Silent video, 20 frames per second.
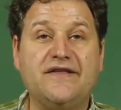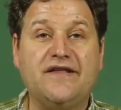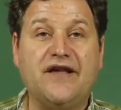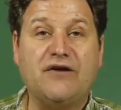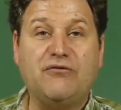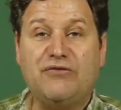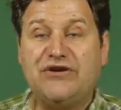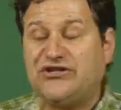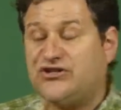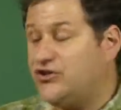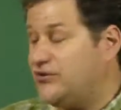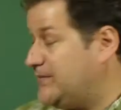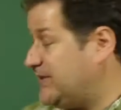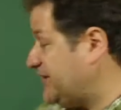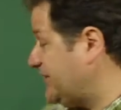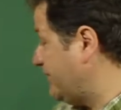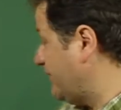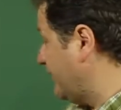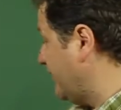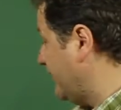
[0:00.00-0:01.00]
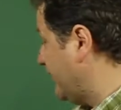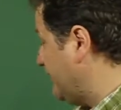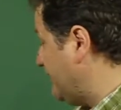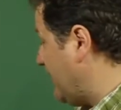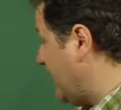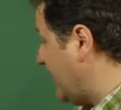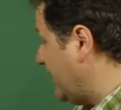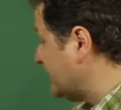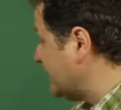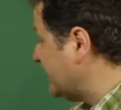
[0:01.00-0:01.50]
That original material
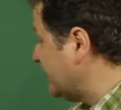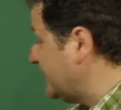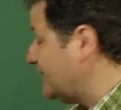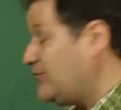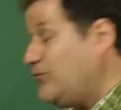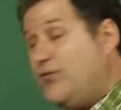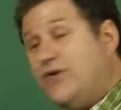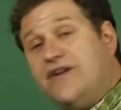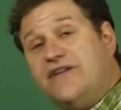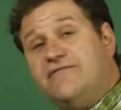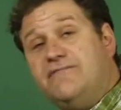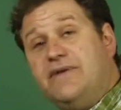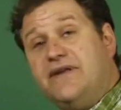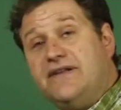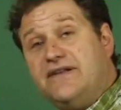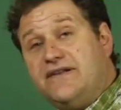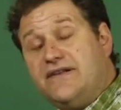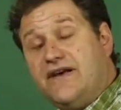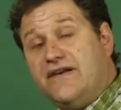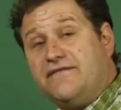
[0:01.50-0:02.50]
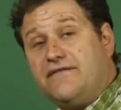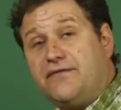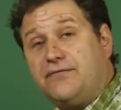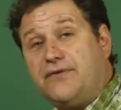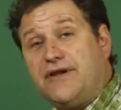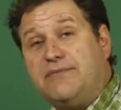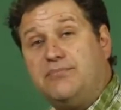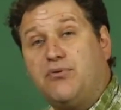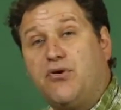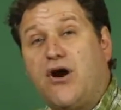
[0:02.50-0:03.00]
deposited would have been of
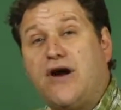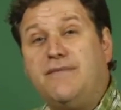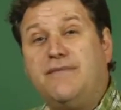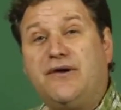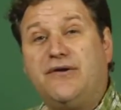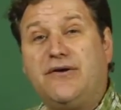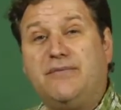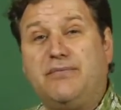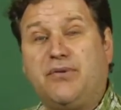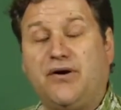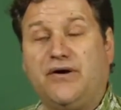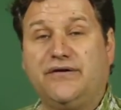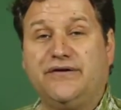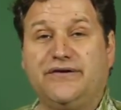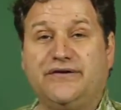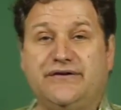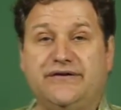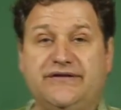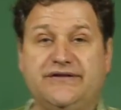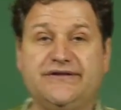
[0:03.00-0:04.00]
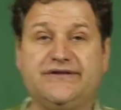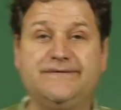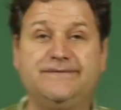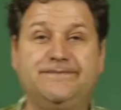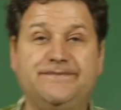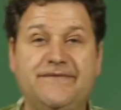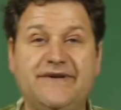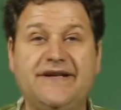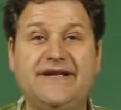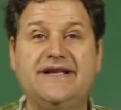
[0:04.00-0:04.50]
three primary particles:
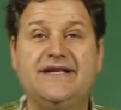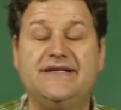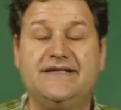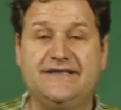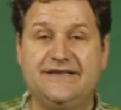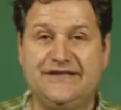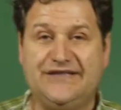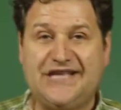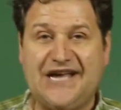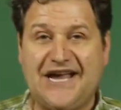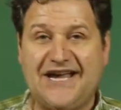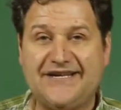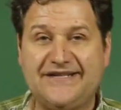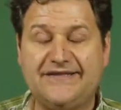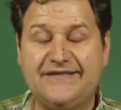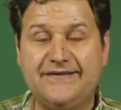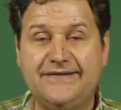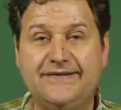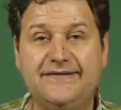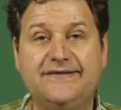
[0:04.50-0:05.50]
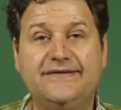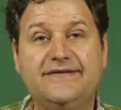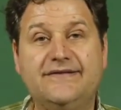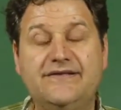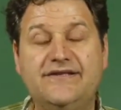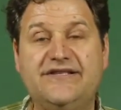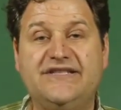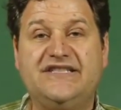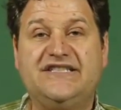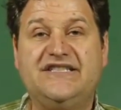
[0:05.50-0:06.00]
sand,
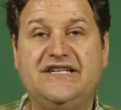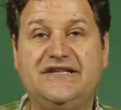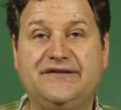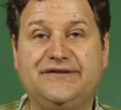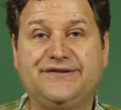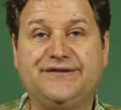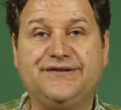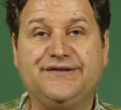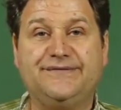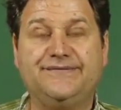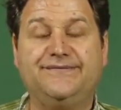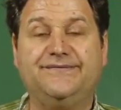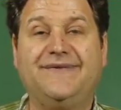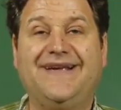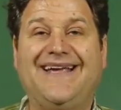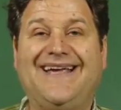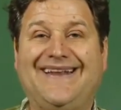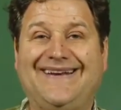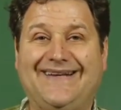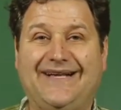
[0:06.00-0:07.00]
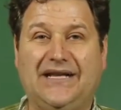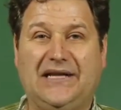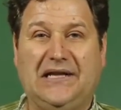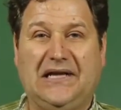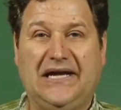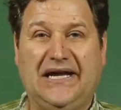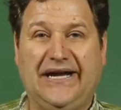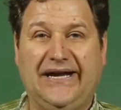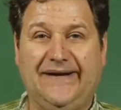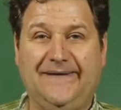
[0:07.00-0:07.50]
silt, and
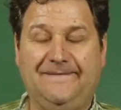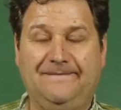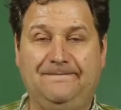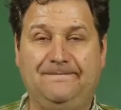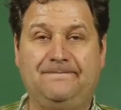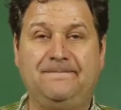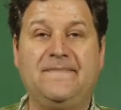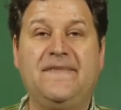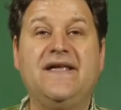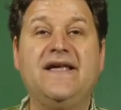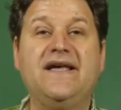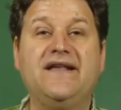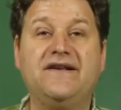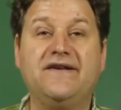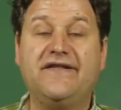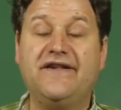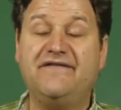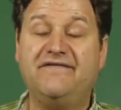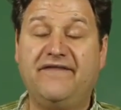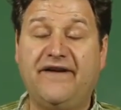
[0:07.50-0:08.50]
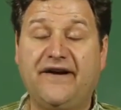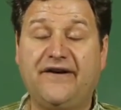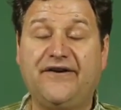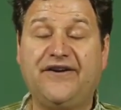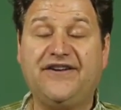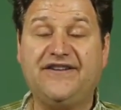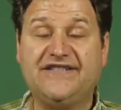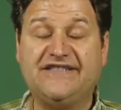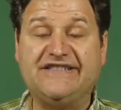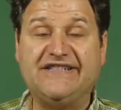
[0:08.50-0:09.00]
clay. Now they
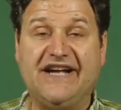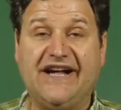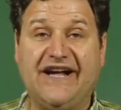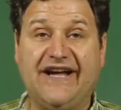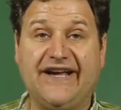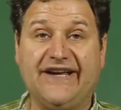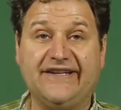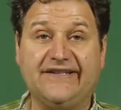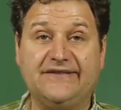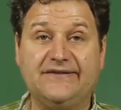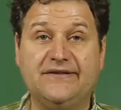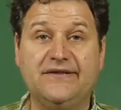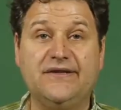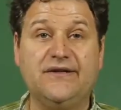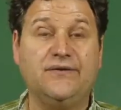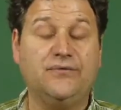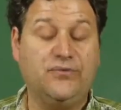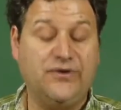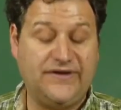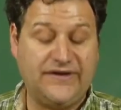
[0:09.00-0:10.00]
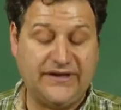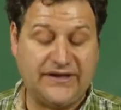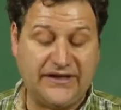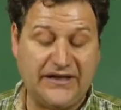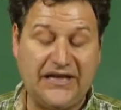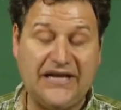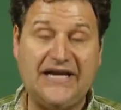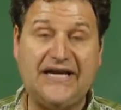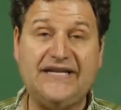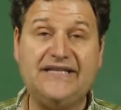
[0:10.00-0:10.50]
vary in size, with the
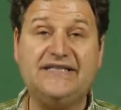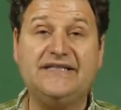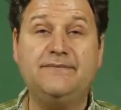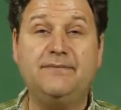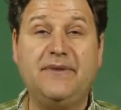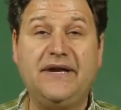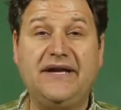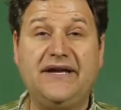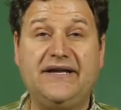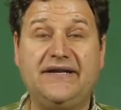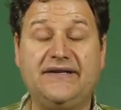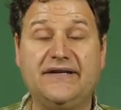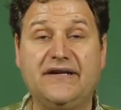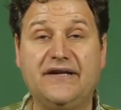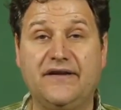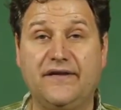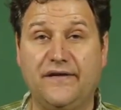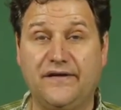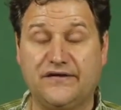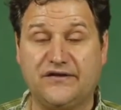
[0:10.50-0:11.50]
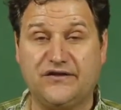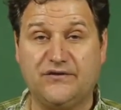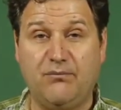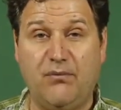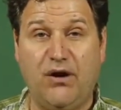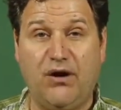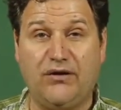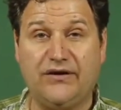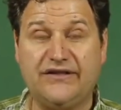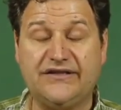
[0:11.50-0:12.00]
clays being the
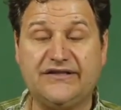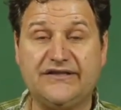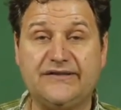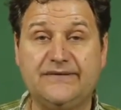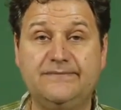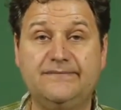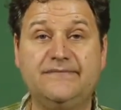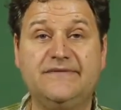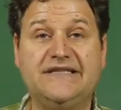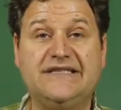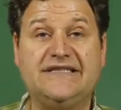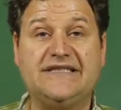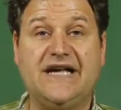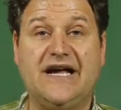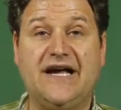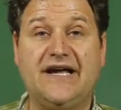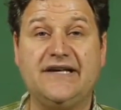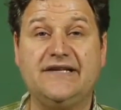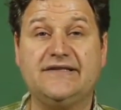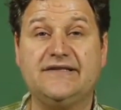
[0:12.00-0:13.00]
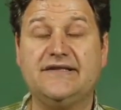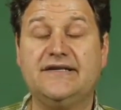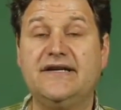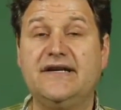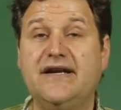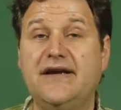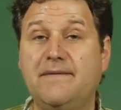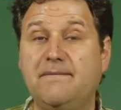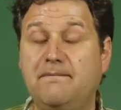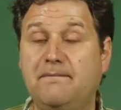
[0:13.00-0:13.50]
smallest in size,
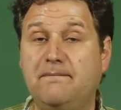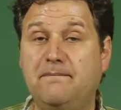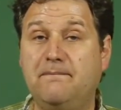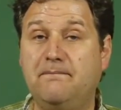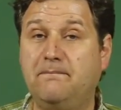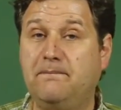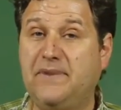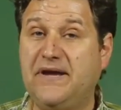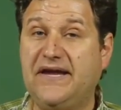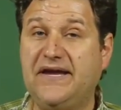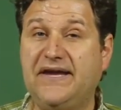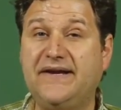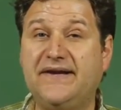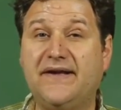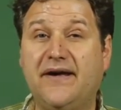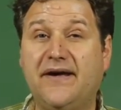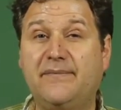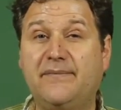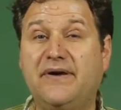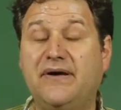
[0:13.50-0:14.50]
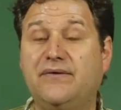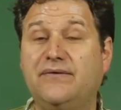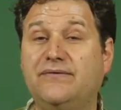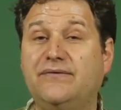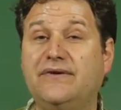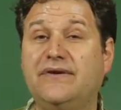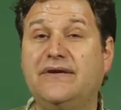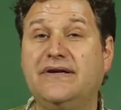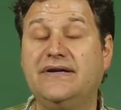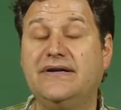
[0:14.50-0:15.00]
being about